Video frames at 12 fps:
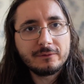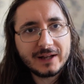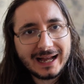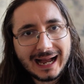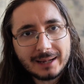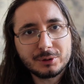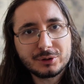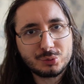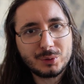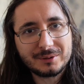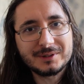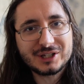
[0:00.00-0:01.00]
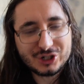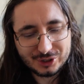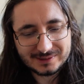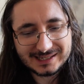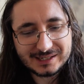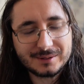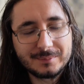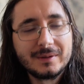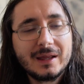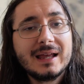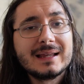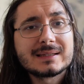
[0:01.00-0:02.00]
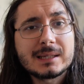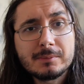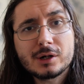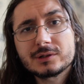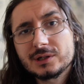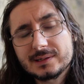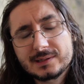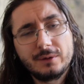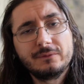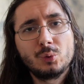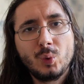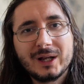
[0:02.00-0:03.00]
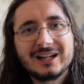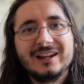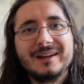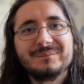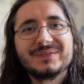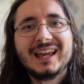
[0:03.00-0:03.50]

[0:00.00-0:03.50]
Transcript: of a hybrid recommendation system similar to Discover Weekly.